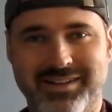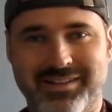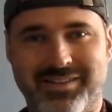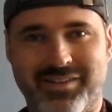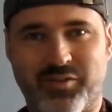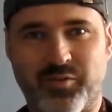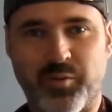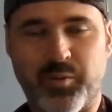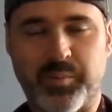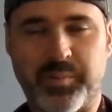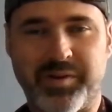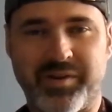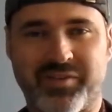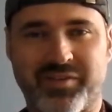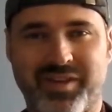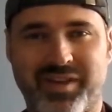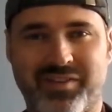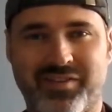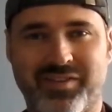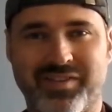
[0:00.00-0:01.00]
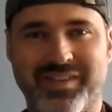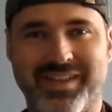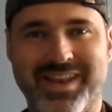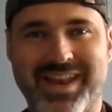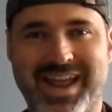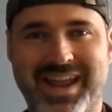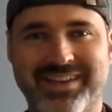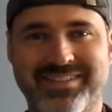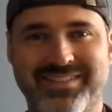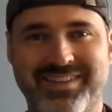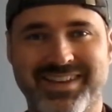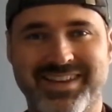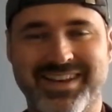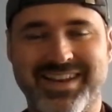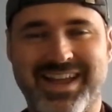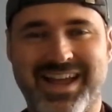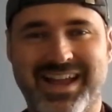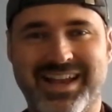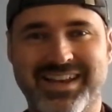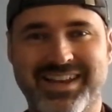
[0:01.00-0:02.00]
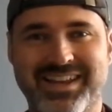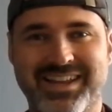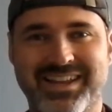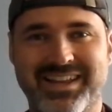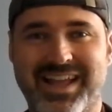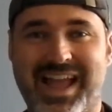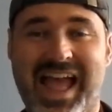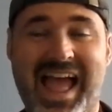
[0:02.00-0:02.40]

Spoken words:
This week we'll be discussing the 1990